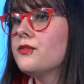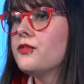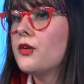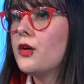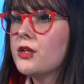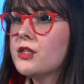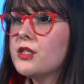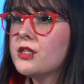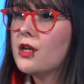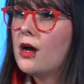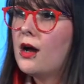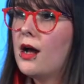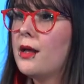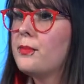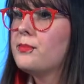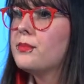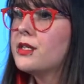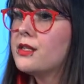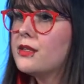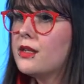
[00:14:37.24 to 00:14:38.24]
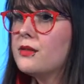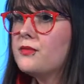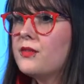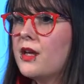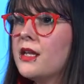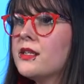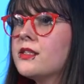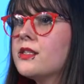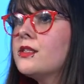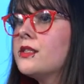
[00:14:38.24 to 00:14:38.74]
the first time that
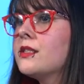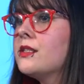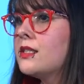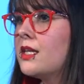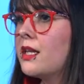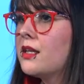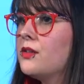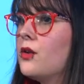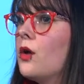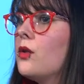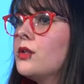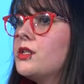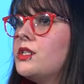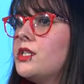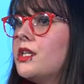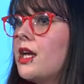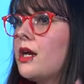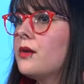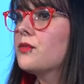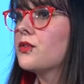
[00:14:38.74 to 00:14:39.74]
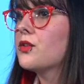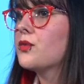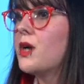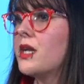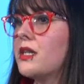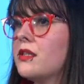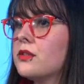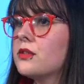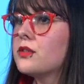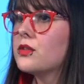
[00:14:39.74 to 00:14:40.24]
advances in technology have
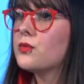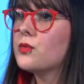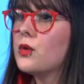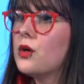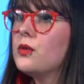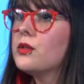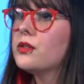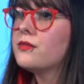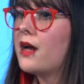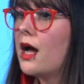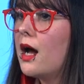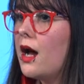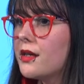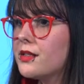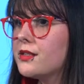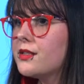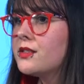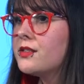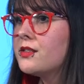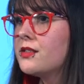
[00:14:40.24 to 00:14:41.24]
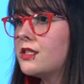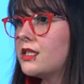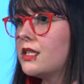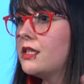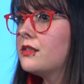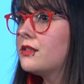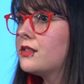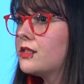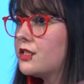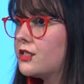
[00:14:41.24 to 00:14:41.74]
threatened the role of artists
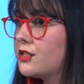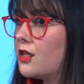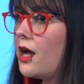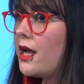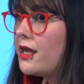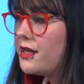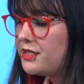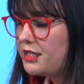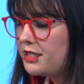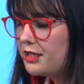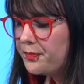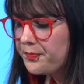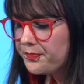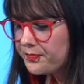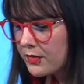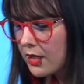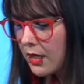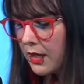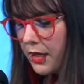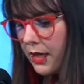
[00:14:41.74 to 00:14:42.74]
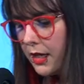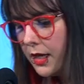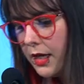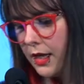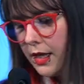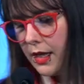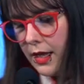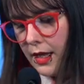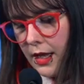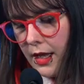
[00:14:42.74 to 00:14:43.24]
in society.
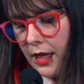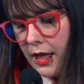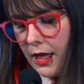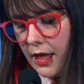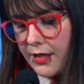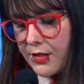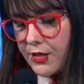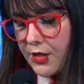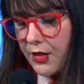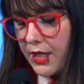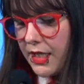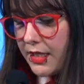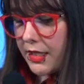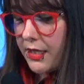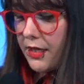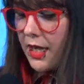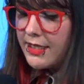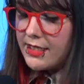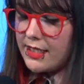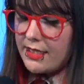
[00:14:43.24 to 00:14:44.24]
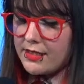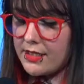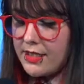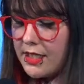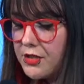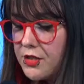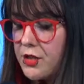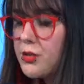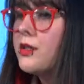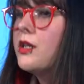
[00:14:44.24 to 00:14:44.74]
So in the 19th
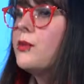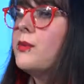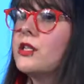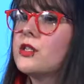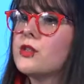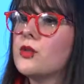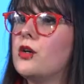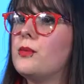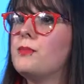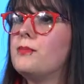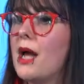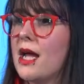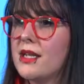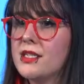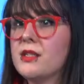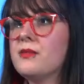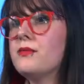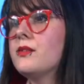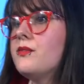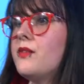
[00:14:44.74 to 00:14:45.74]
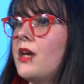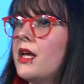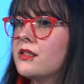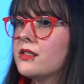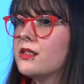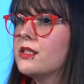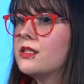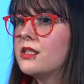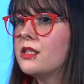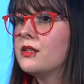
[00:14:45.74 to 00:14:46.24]
century, we saw massive
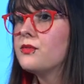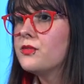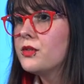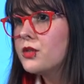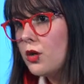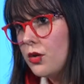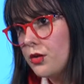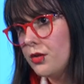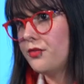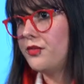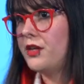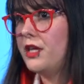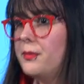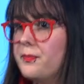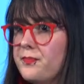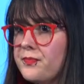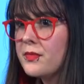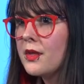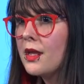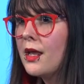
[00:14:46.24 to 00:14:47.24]
advances in photography.